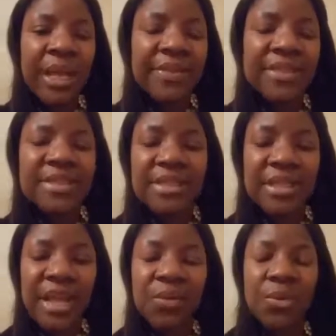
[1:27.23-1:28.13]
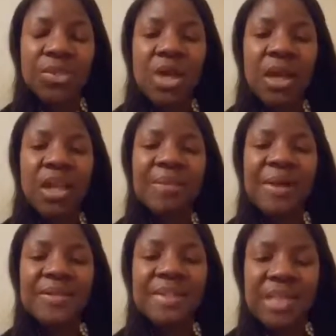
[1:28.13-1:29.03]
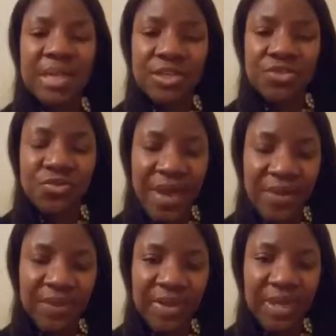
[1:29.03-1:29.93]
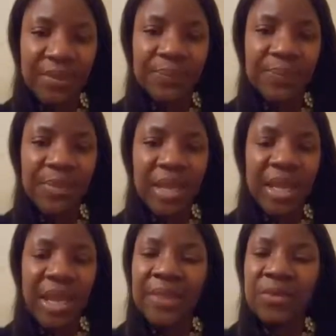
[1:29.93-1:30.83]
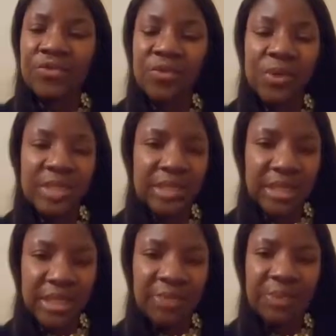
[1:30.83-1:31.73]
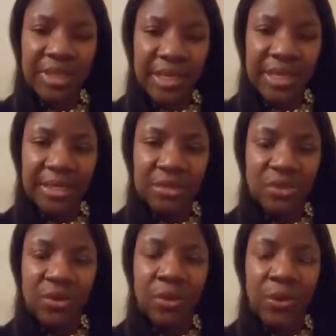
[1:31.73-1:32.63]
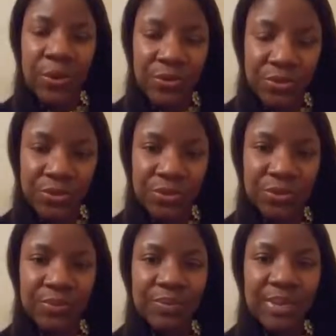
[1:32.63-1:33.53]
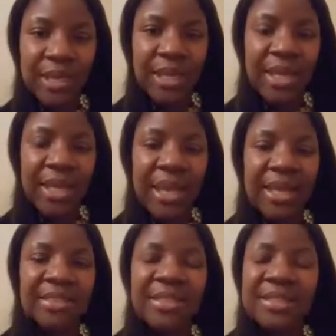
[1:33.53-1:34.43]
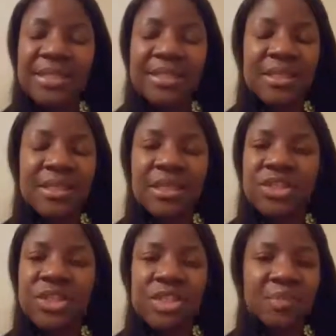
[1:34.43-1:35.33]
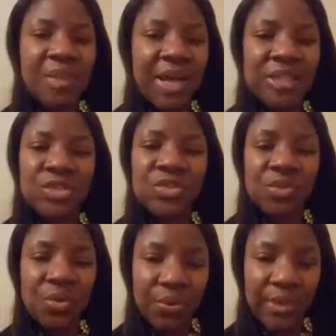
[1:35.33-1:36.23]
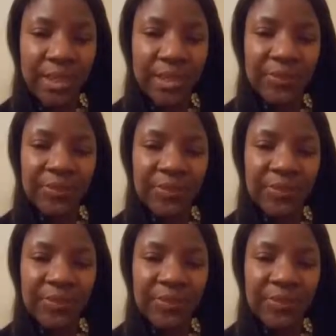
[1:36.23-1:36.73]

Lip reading: And then tonight we're talking about sex trafficking and the tricks that they play to coerce you. And this isn't just my story.